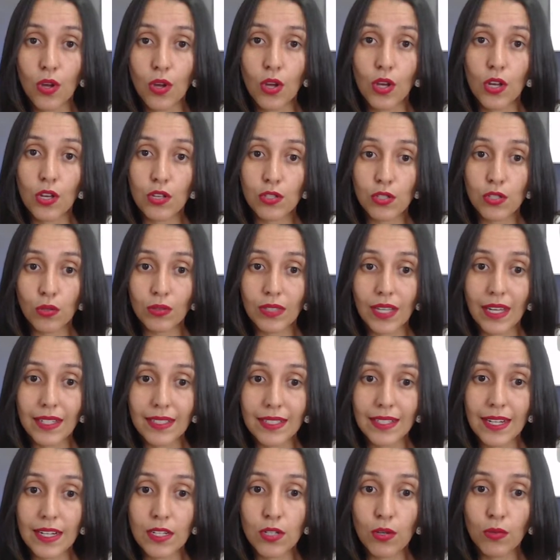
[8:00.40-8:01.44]
so that
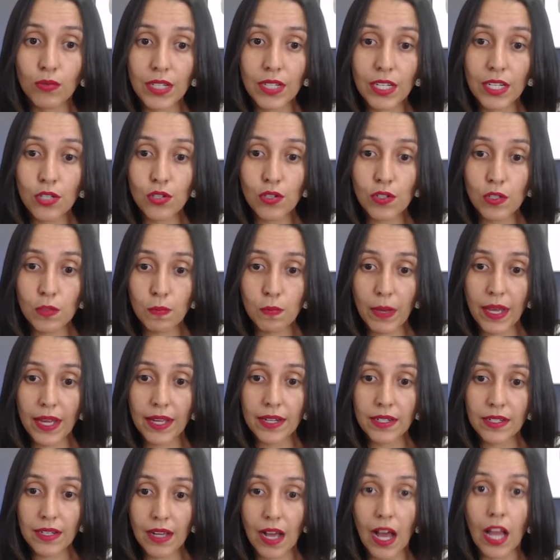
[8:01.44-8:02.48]
they don't need to
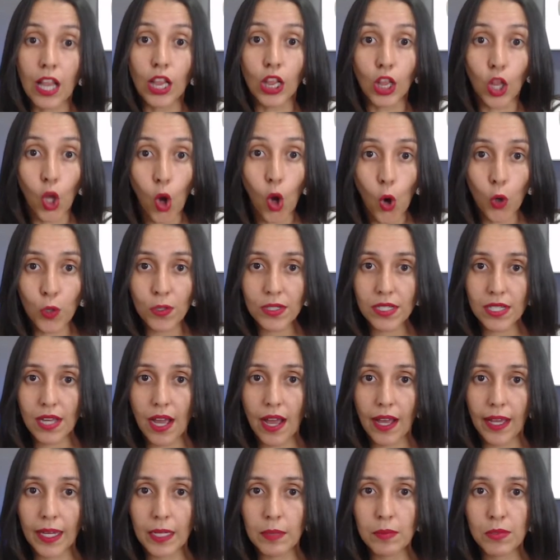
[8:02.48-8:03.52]
spend a long
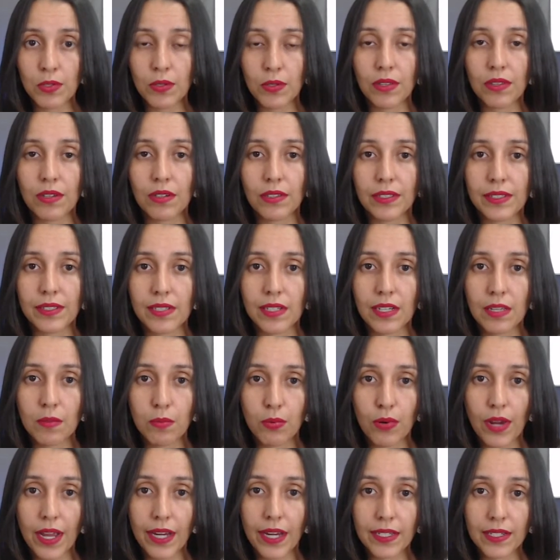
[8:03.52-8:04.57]
time doing their listening
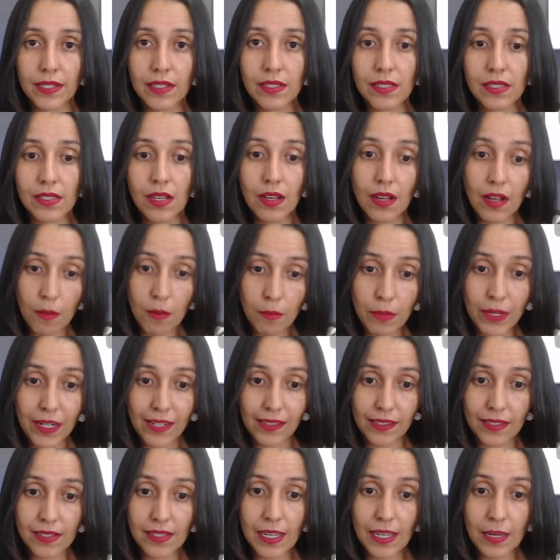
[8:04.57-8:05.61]
practice, but at
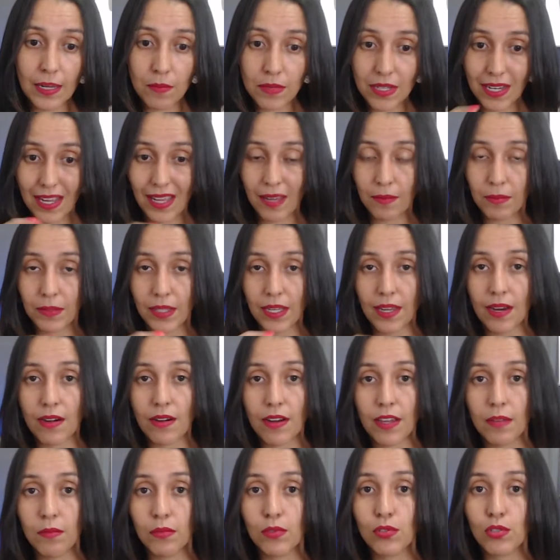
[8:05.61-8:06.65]
the same time, they are
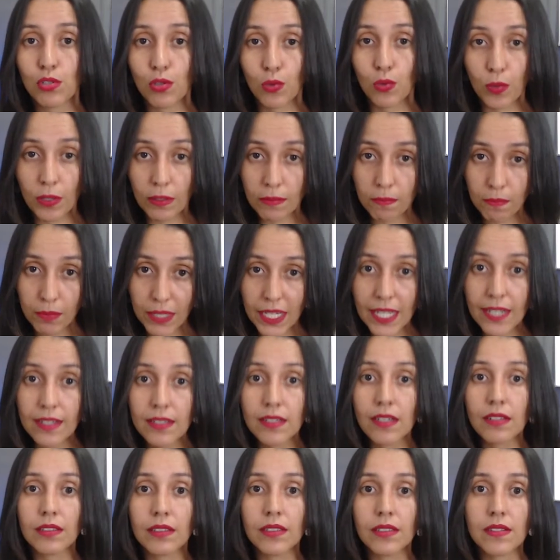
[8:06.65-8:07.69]
able to repeat
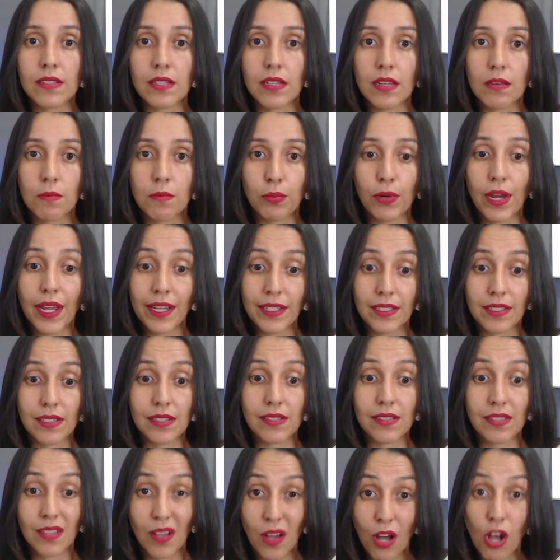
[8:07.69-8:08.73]
their listening
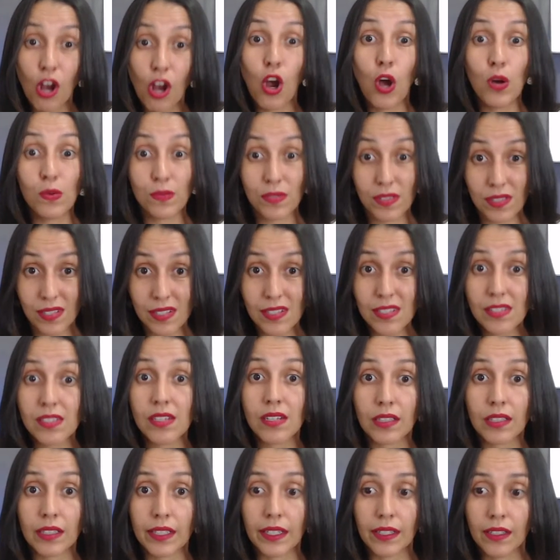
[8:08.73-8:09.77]
practice
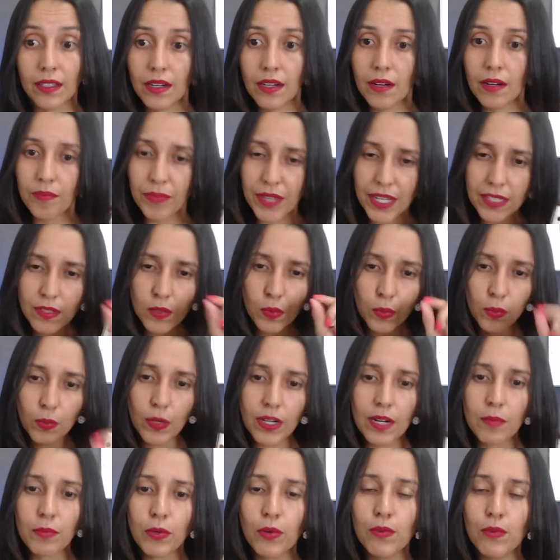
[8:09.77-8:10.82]
consistently. That's what
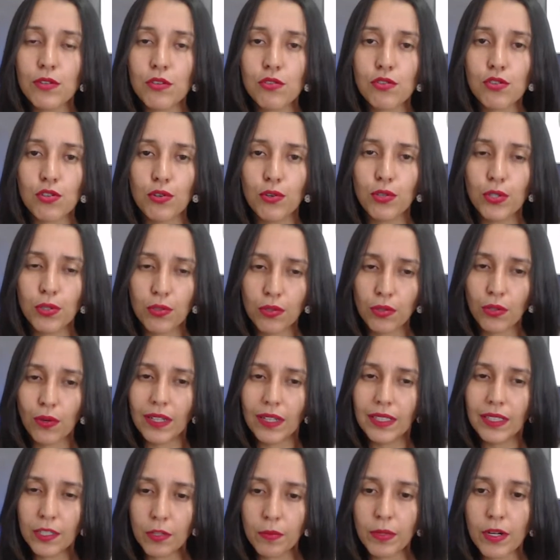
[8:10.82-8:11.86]
I'm going to show you, a
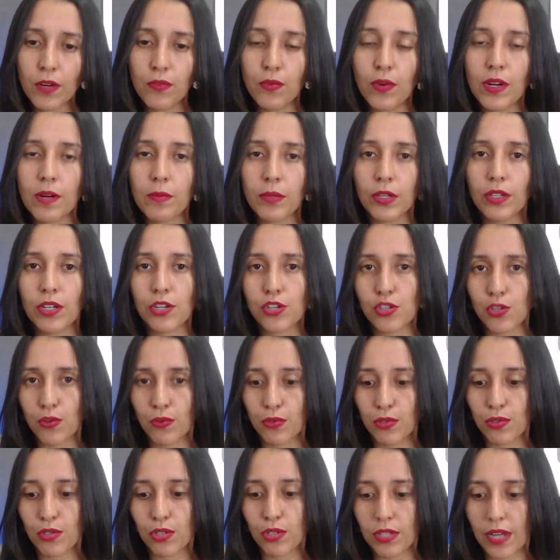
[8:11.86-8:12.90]
little bit of what I'm going to show
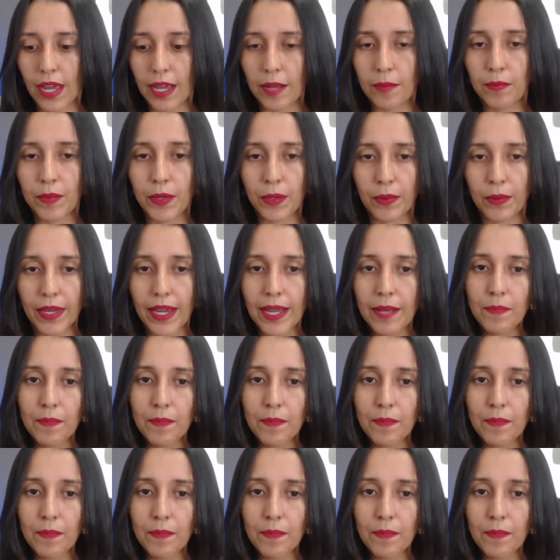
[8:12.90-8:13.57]
you today, okay?